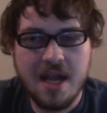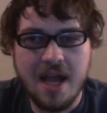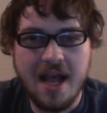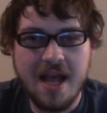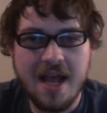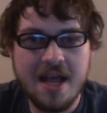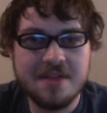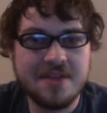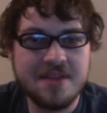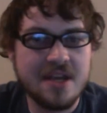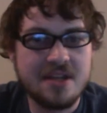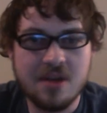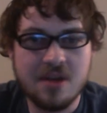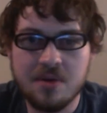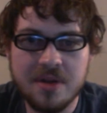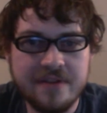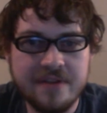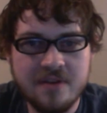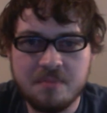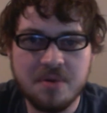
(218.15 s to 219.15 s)
And they
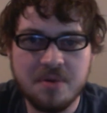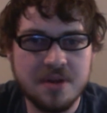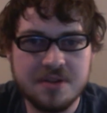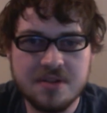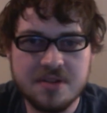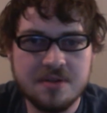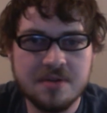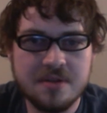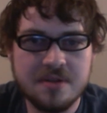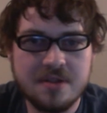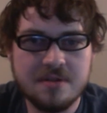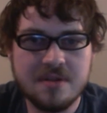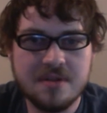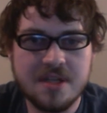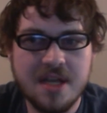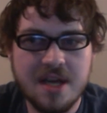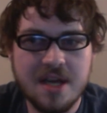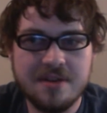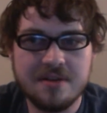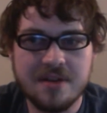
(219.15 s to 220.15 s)
don't even put two and two
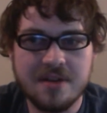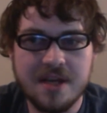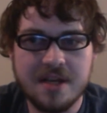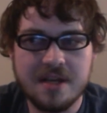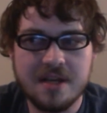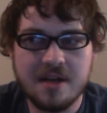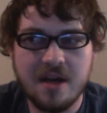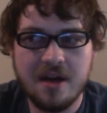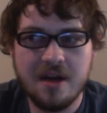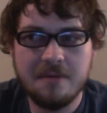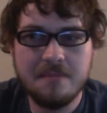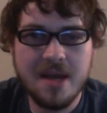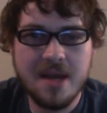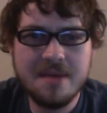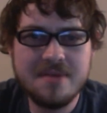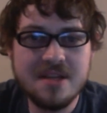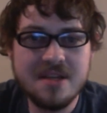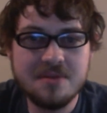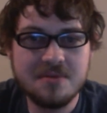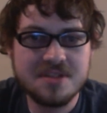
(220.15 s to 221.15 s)
together. Like,
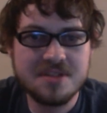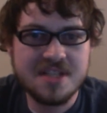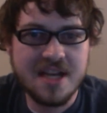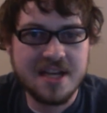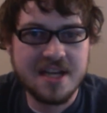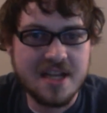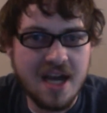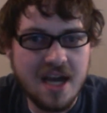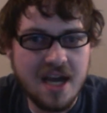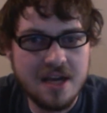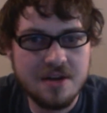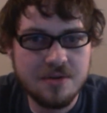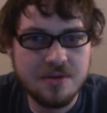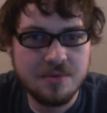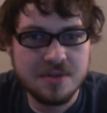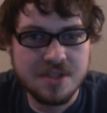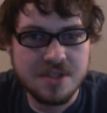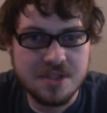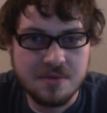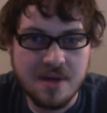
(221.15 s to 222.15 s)
maybe it was that guy who
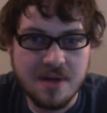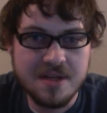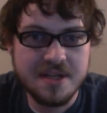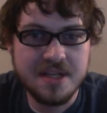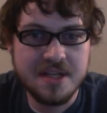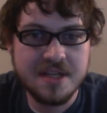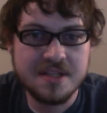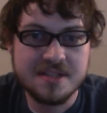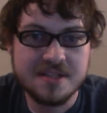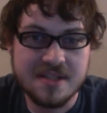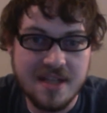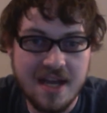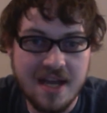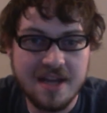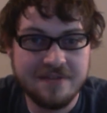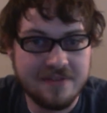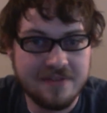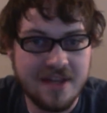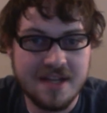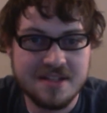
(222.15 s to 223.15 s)
was threatening his
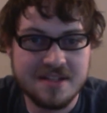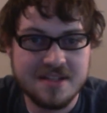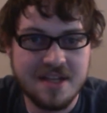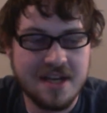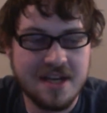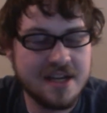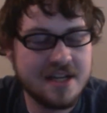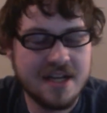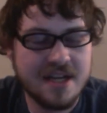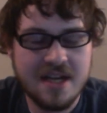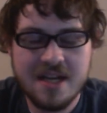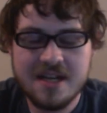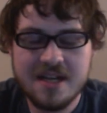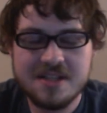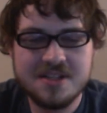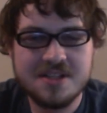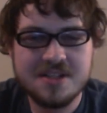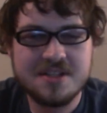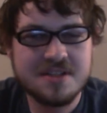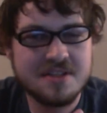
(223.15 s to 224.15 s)
life last night.
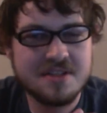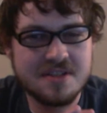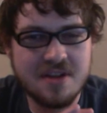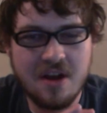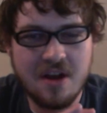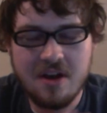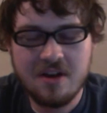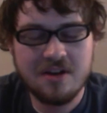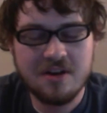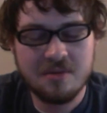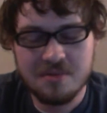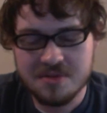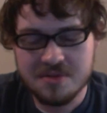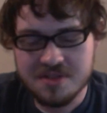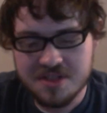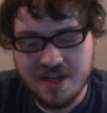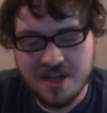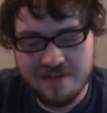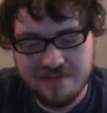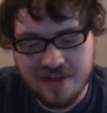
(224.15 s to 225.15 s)
Just horrible
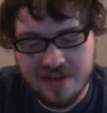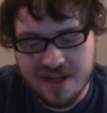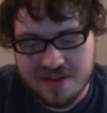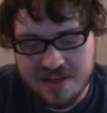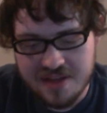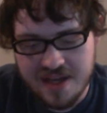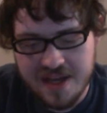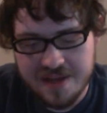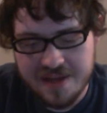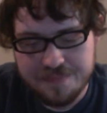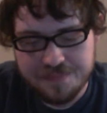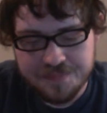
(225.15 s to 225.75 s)
stuff like that.